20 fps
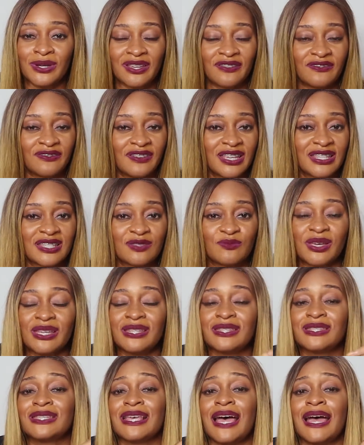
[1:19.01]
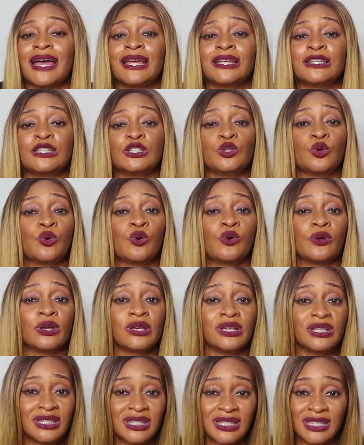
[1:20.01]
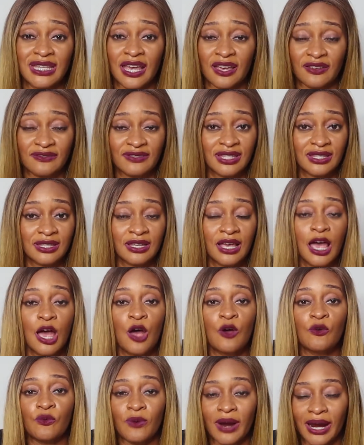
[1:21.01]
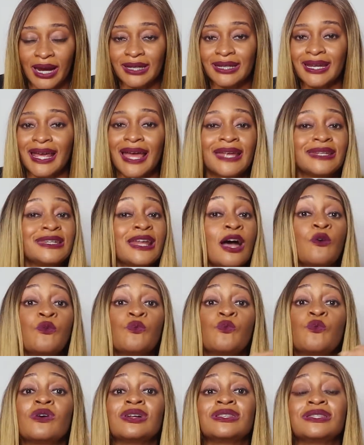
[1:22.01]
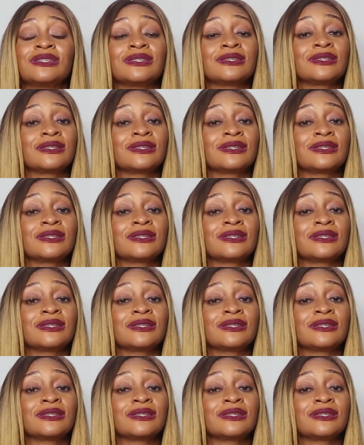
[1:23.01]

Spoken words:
investments and your ETFs, right? Now, what